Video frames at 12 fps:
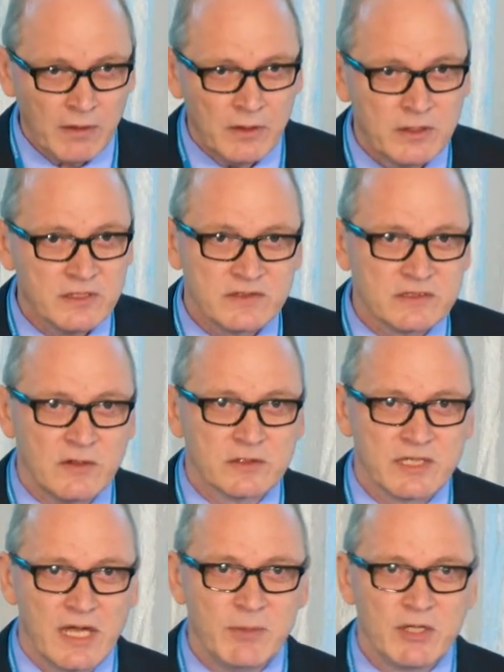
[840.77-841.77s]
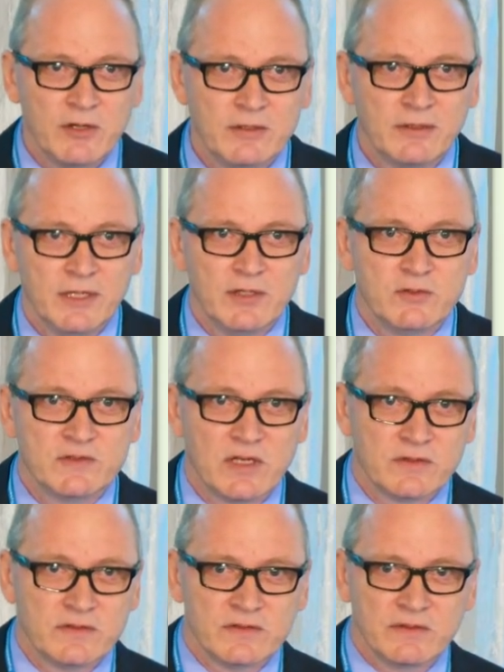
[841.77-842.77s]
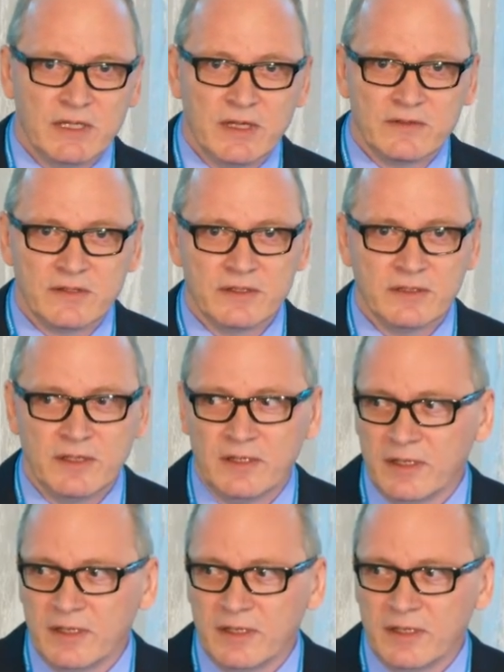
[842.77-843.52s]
well, it's a long time ago, 2003, I think,